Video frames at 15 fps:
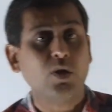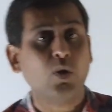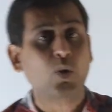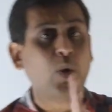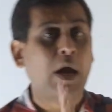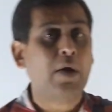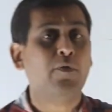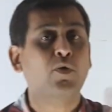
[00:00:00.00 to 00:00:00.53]
You
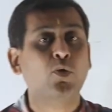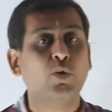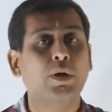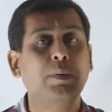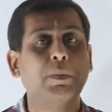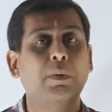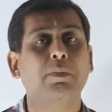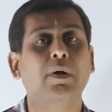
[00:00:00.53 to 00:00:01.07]
have to
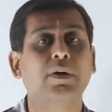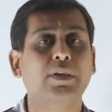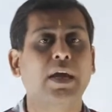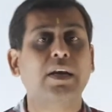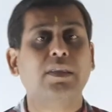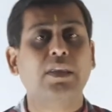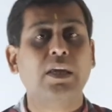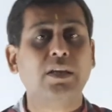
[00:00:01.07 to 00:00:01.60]
remember
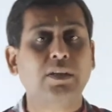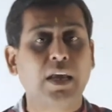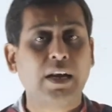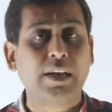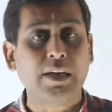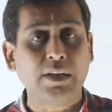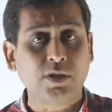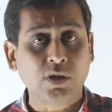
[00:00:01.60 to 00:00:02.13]
that thing, that
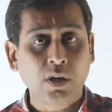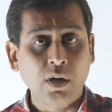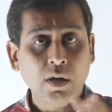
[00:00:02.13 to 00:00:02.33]
is